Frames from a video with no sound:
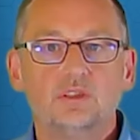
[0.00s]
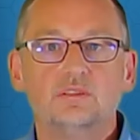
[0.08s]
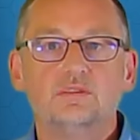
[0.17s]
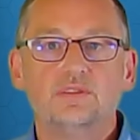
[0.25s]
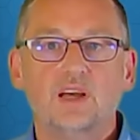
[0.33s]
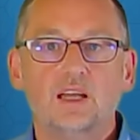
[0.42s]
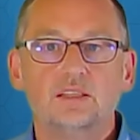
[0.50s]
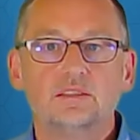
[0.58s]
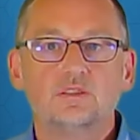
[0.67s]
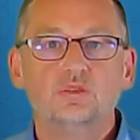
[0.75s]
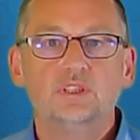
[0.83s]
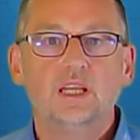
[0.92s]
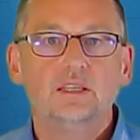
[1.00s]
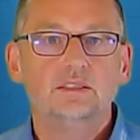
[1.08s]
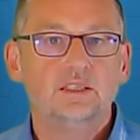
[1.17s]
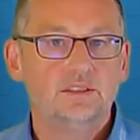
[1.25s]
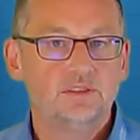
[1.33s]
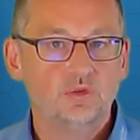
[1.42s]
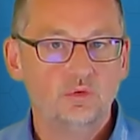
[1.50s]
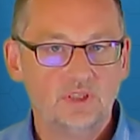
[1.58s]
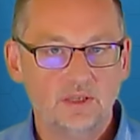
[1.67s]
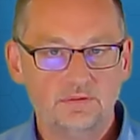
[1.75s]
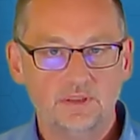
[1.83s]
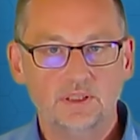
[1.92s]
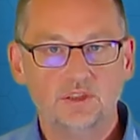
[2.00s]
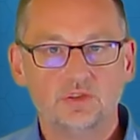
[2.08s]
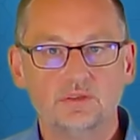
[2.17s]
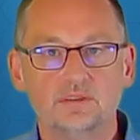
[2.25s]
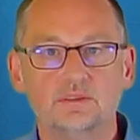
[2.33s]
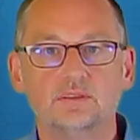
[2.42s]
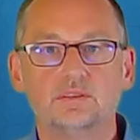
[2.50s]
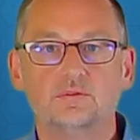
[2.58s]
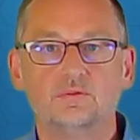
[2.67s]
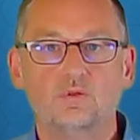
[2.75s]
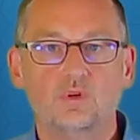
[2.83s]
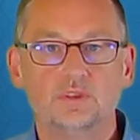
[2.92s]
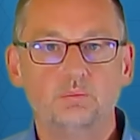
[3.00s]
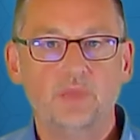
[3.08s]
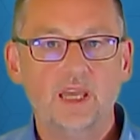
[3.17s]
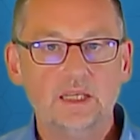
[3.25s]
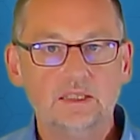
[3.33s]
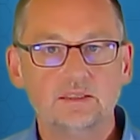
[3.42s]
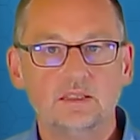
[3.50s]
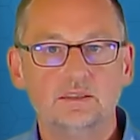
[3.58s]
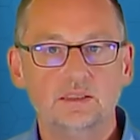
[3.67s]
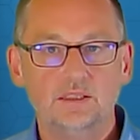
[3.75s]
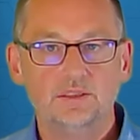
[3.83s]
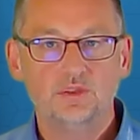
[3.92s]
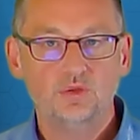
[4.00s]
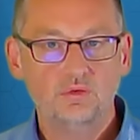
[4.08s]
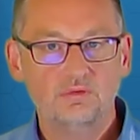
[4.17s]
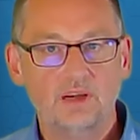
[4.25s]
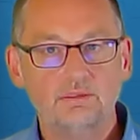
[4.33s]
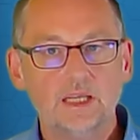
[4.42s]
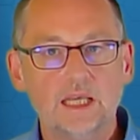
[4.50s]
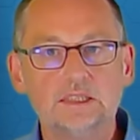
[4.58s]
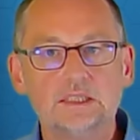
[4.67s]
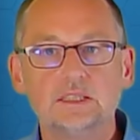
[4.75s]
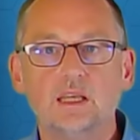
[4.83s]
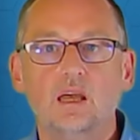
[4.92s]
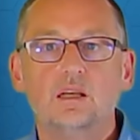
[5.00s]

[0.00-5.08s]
files contain ECU definitions for the base and ECU variants,